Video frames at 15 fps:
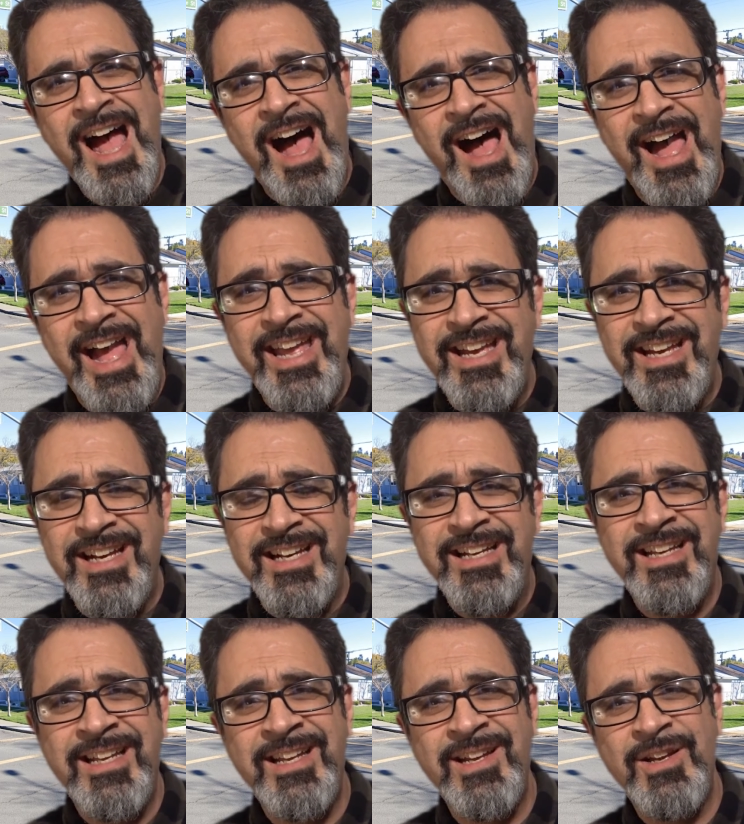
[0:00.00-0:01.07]
I uh,
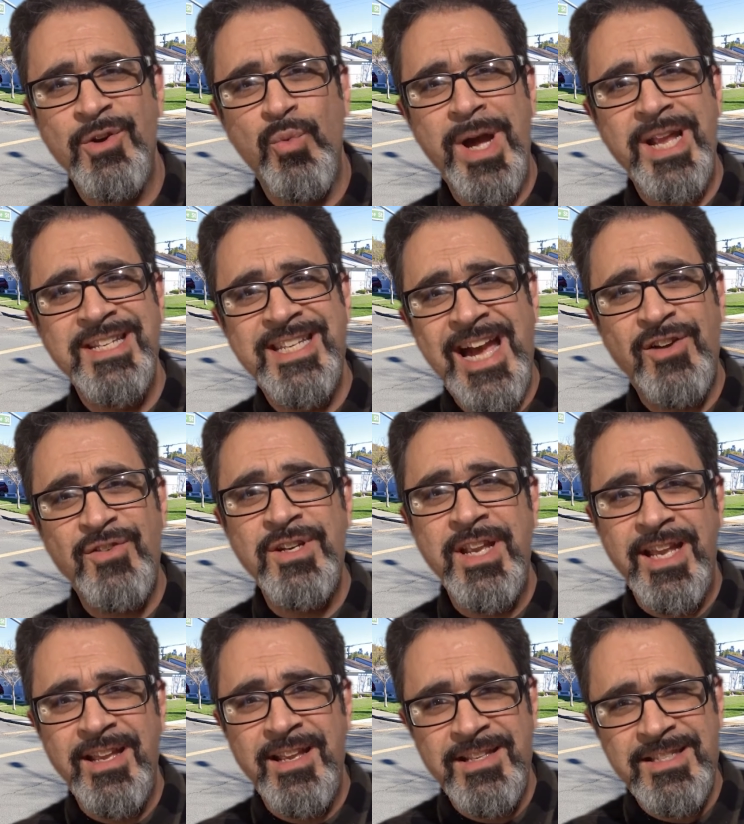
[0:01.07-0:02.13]
went down
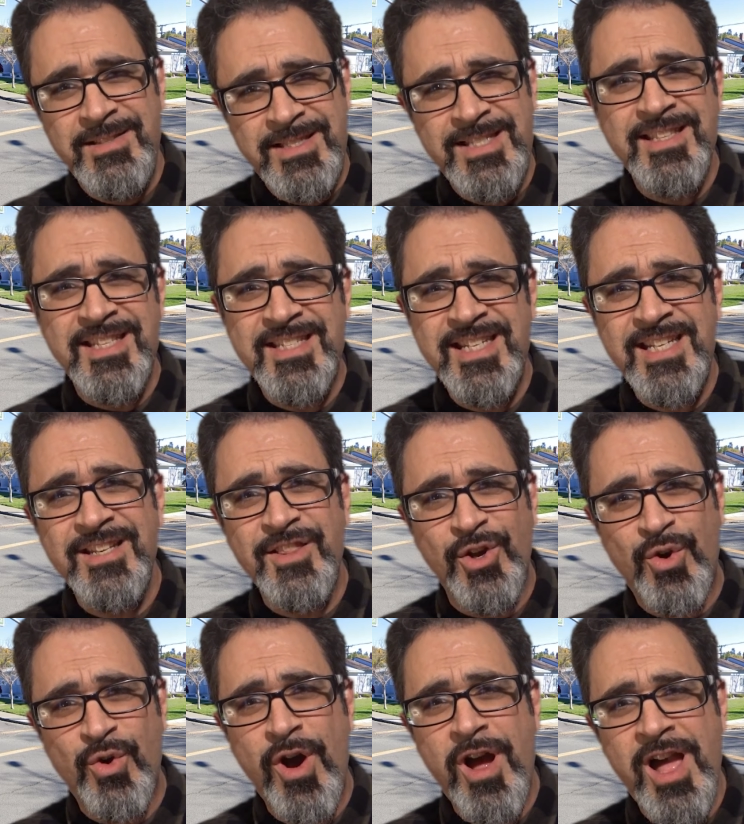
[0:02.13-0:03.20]
to the scene of the
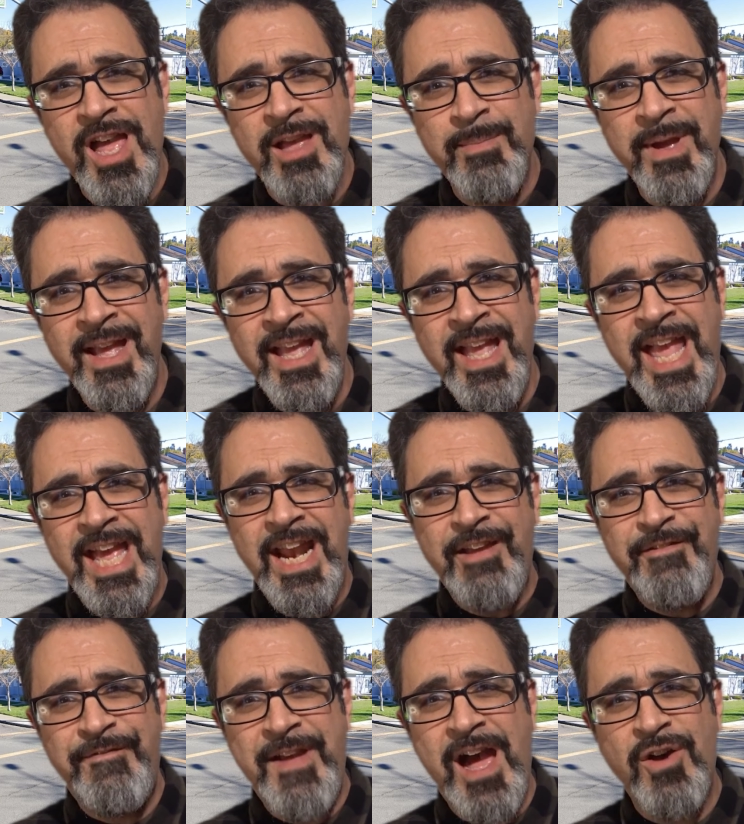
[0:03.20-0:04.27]
crime, and I
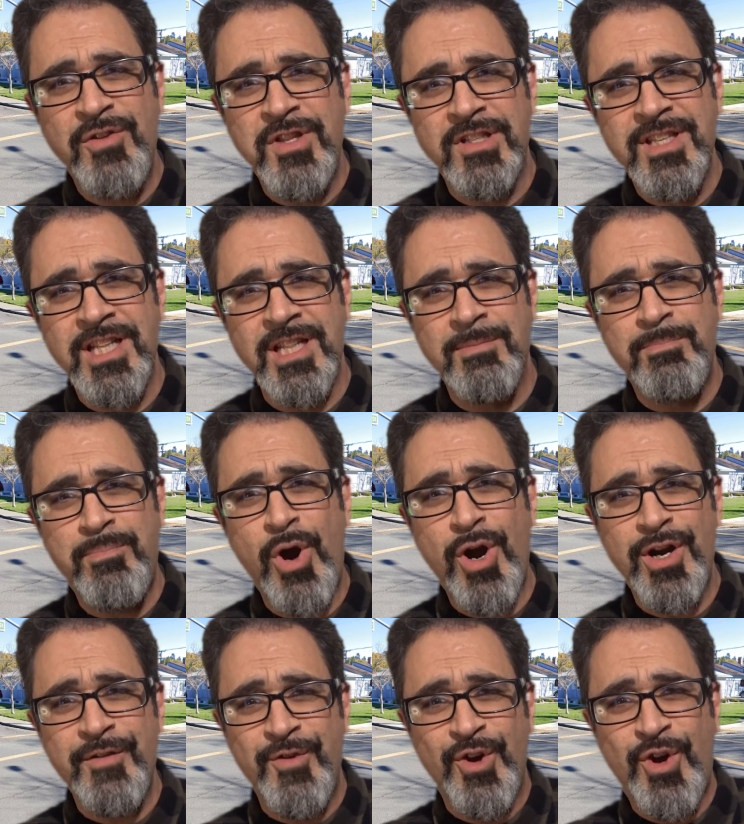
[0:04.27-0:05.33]
found the little
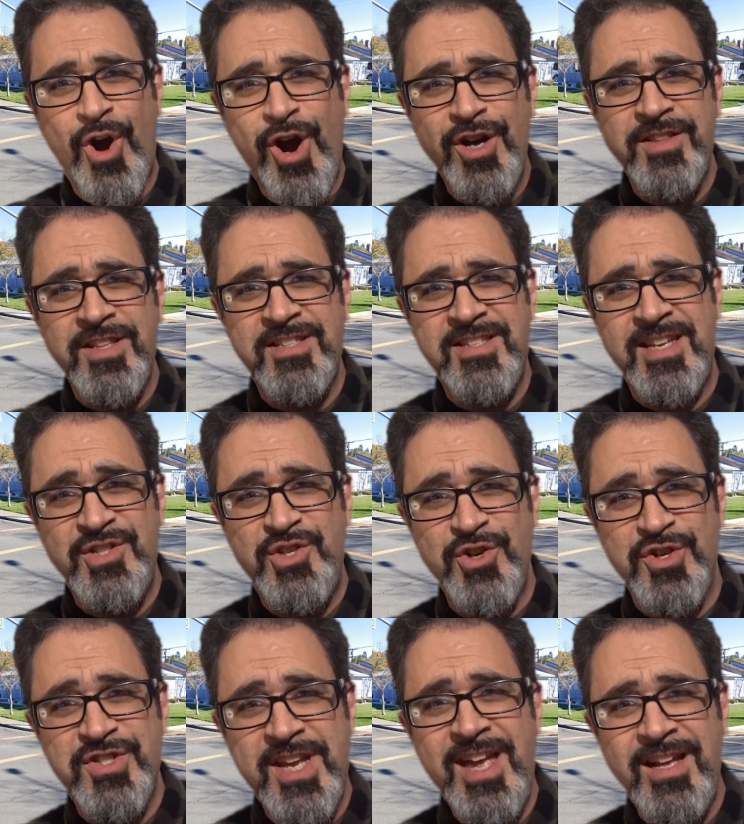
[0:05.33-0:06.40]
part of her car that said
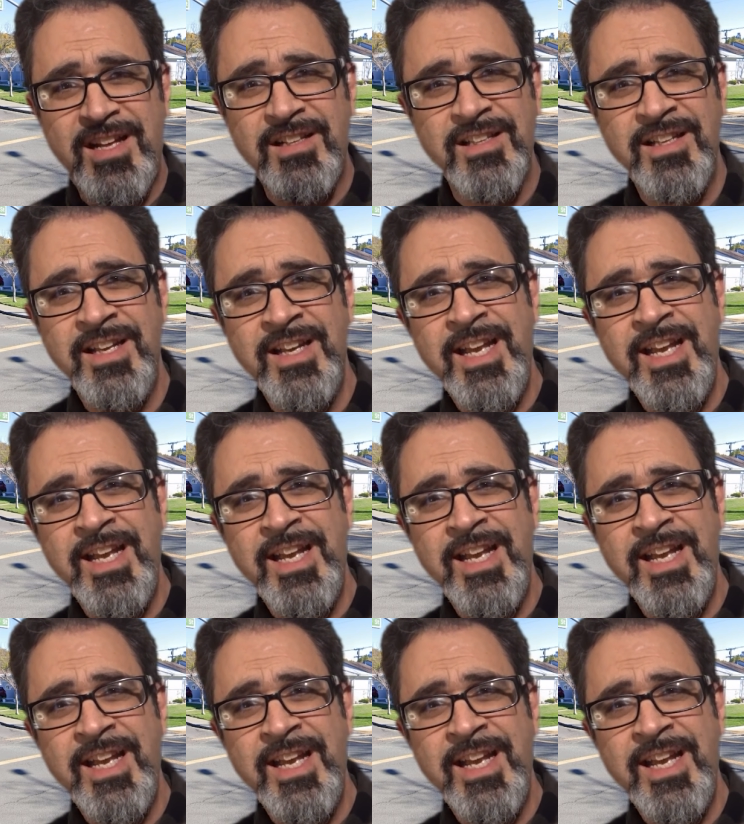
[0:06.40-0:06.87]
Tercel,